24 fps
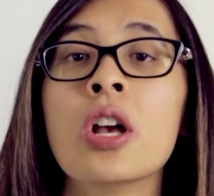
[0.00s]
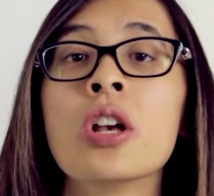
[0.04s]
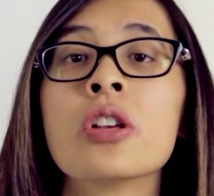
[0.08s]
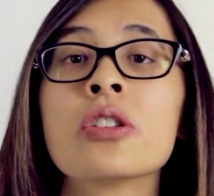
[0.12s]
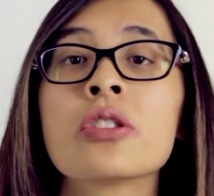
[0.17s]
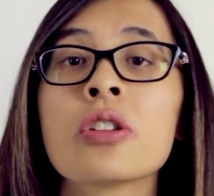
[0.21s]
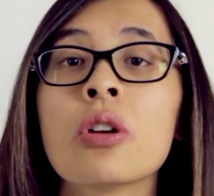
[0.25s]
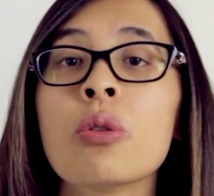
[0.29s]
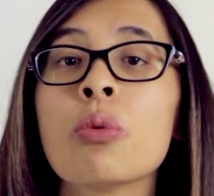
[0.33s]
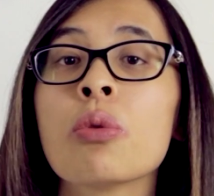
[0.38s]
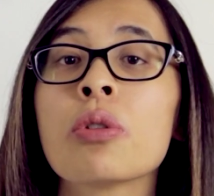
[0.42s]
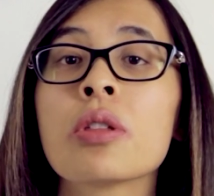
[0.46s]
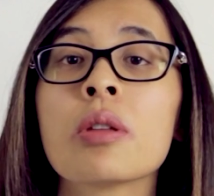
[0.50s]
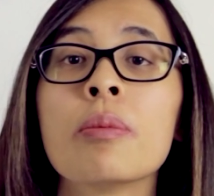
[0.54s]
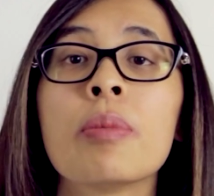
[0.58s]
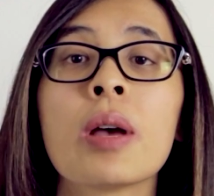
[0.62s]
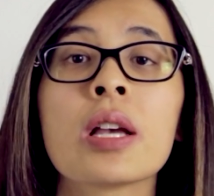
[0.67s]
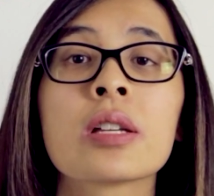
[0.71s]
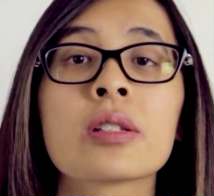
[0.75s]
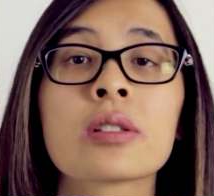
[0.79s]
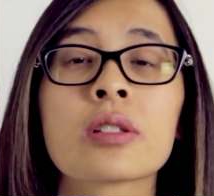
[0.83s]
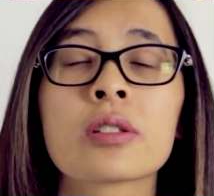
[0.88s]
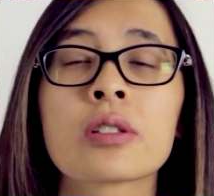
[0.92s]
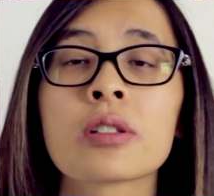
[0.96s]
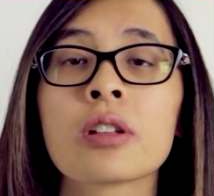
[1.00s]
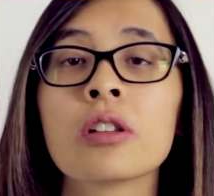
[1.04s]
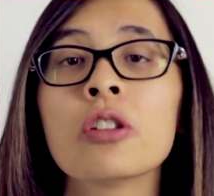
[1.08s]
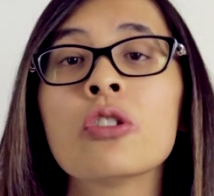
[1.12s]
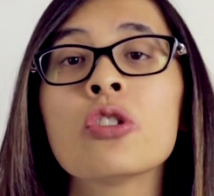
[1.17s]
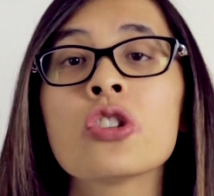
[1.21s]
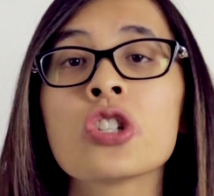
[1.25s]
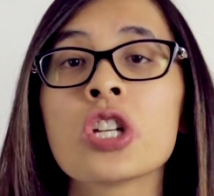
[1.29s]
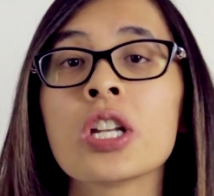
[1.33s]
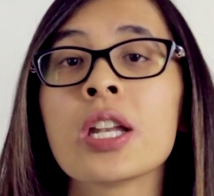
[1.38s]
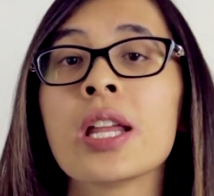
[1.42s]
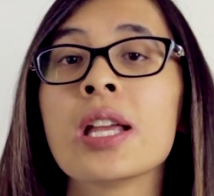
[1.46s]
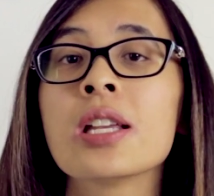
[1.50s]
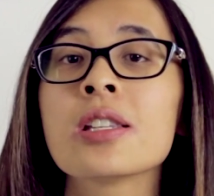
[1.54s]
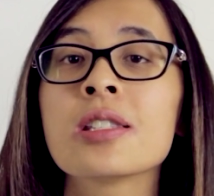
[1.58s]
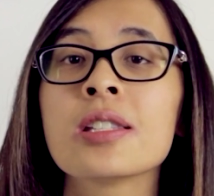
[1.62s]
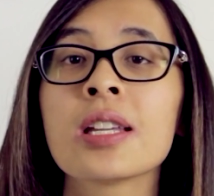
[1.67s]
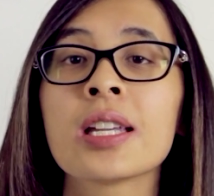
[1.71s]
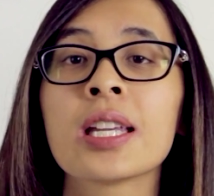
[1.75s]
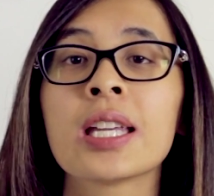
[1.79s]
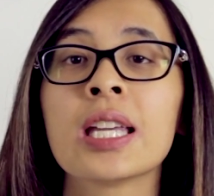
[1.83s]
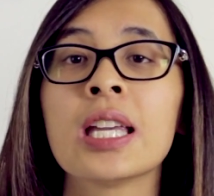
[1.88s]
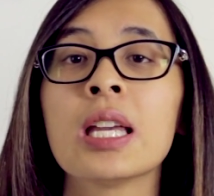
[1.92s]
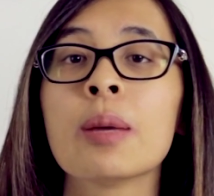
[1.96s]
So the best solution is
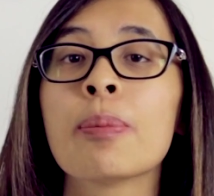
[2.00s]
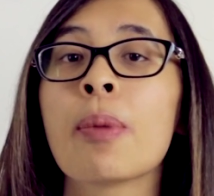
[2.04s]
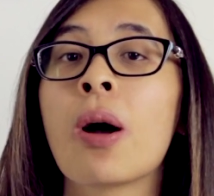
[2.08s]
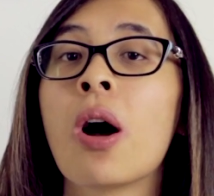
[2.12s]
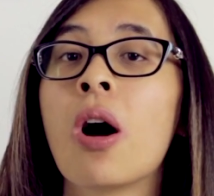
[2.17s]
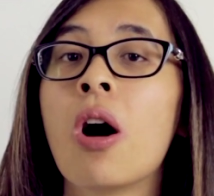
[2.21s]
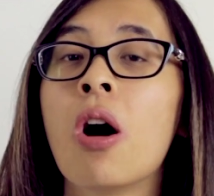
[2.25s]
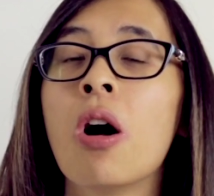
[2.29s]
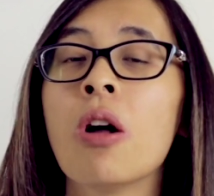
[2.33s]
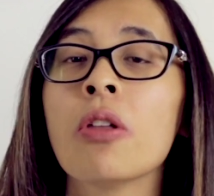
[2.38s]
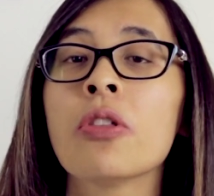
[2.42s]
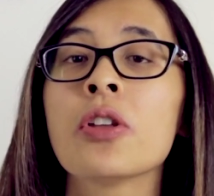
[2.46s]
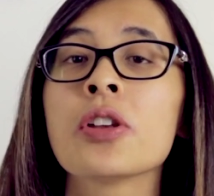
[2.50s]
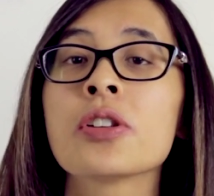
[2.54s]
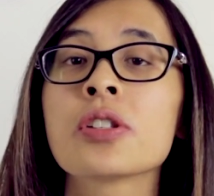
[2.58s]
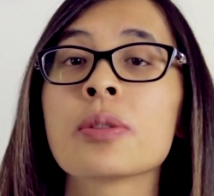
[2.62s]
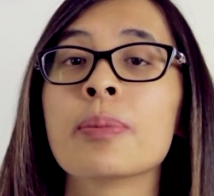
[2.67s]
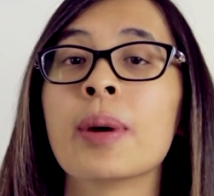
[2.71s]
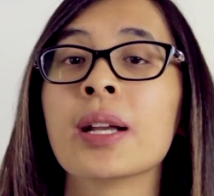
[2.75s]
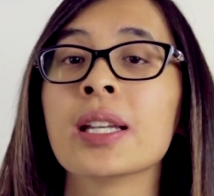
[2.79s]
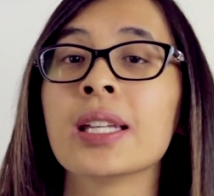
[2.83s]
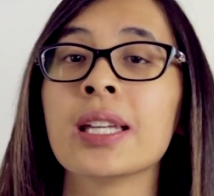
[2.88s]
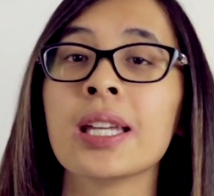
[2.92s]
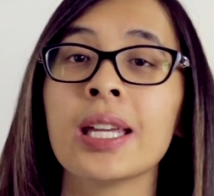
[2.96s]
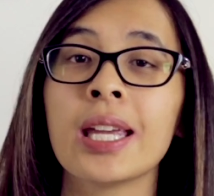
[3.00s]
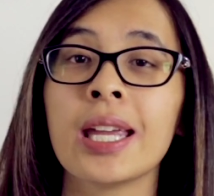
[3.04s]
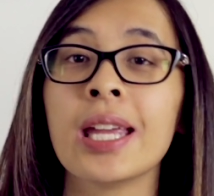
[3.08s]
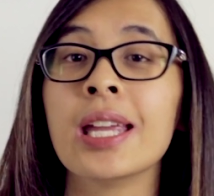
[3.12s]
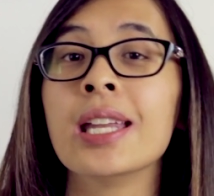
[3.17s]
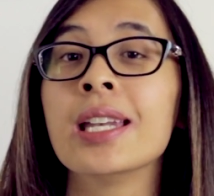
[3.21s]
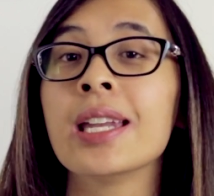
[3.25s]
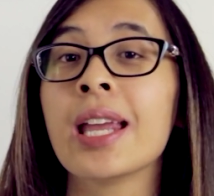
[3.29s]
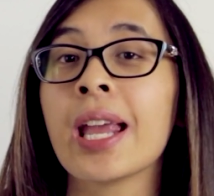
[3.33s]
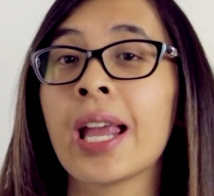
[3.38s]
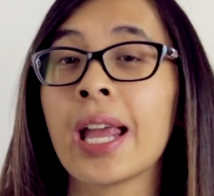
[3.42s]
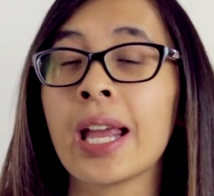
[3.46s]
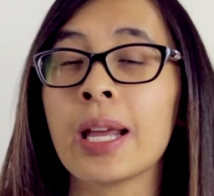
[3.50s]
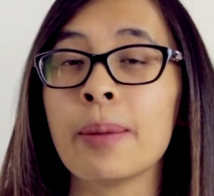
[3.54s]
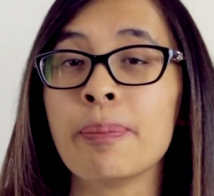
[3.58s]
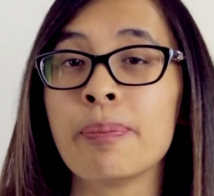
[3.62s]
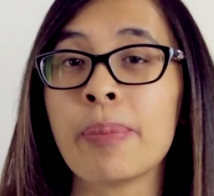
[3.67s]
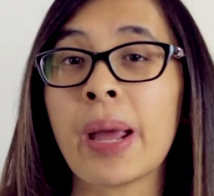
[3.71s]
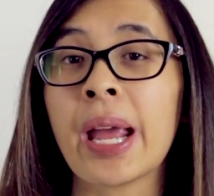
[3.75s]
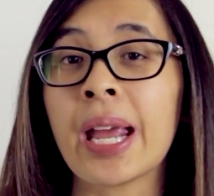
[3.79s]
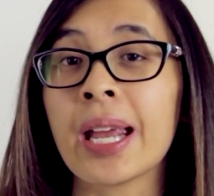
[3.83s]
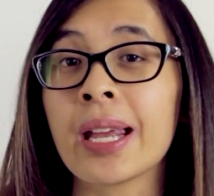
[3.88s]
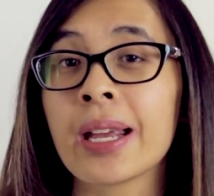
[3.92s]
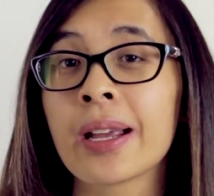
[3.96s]
to keep all this money in a
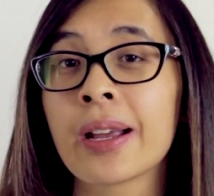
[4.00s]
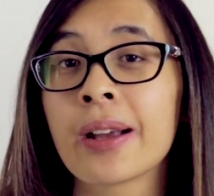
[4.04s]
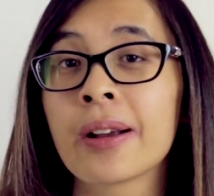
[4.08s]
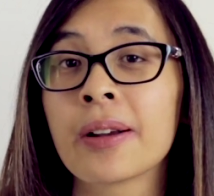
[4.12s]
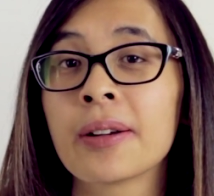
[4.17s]
bank.